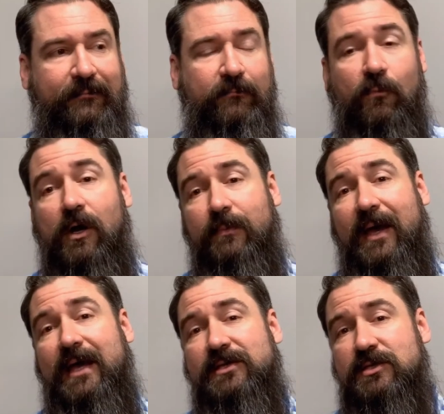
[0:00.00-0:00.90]
walk
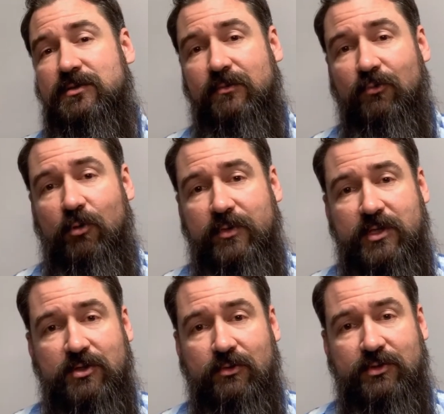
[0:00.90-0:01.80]
past some Roman
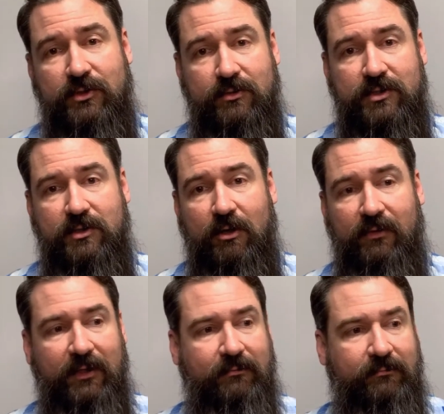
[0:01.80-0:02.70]
soldiers,
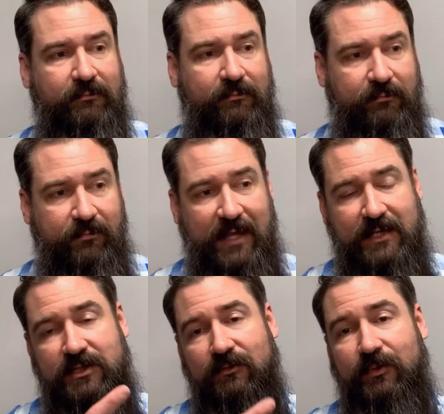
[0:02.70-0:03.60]
knowing
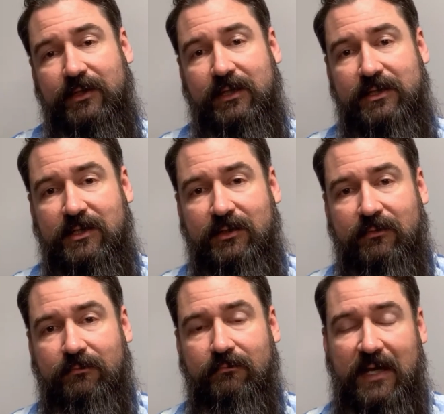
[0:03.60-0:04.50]
that's the one that's going
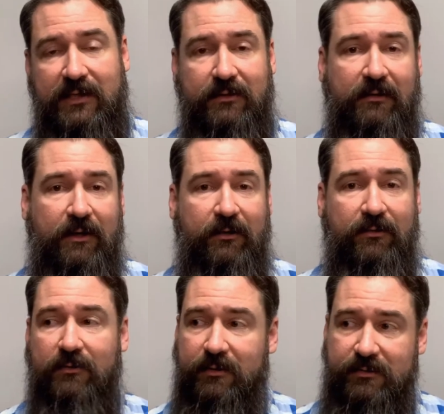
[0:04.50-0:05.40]
to make the crown of
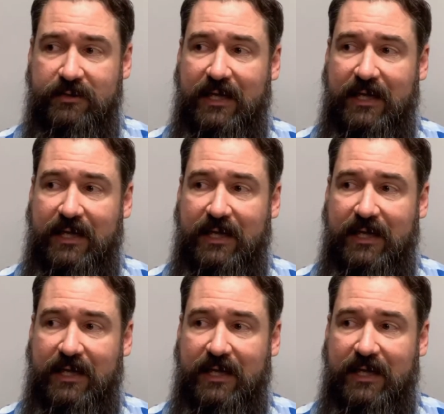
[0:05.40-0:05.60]
thorns?